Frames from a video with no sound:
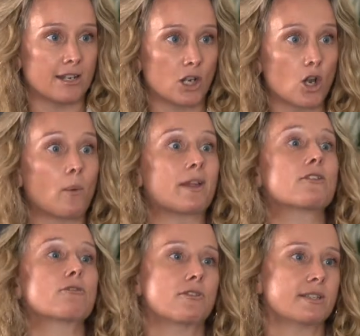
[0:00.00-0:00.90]
going
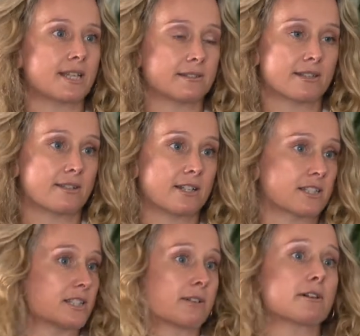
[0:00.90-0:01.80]
through this exercise,
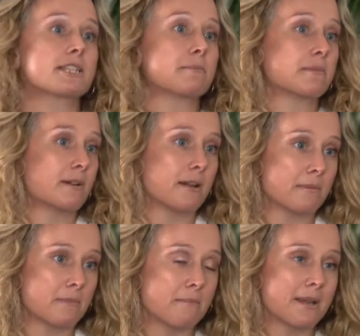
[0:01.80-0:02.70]
because there are some
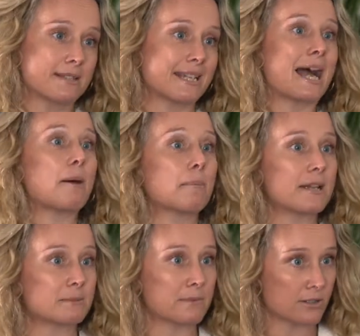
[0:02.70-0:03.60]
amazing
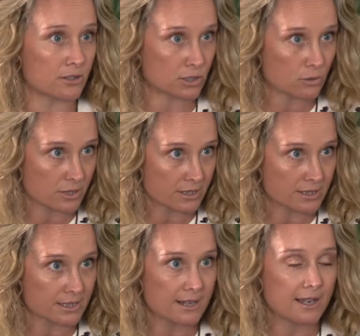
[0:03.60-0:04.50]
outplacement
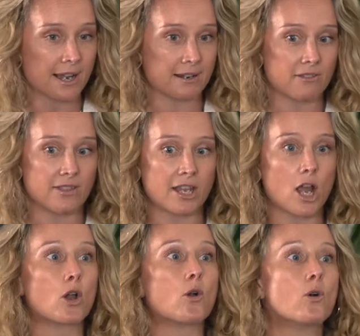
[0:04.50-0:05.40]
consultants, and I think
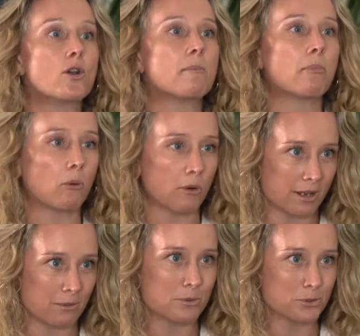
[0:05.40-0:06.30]
a good
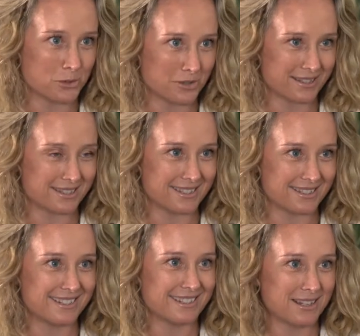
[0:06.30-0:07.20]
employer will do this
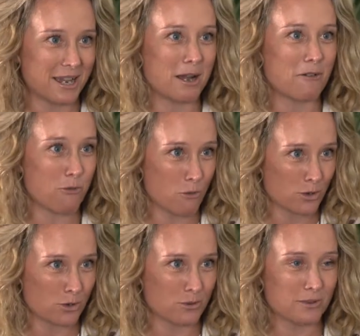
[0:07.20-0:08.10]
for
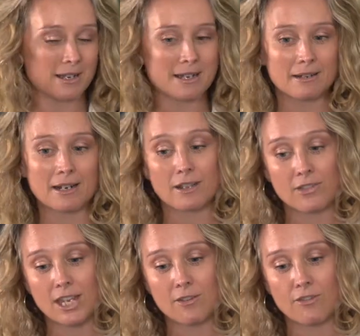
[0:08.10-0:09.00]
you. And I
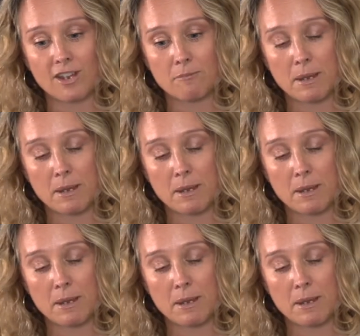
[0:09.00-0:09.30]
think if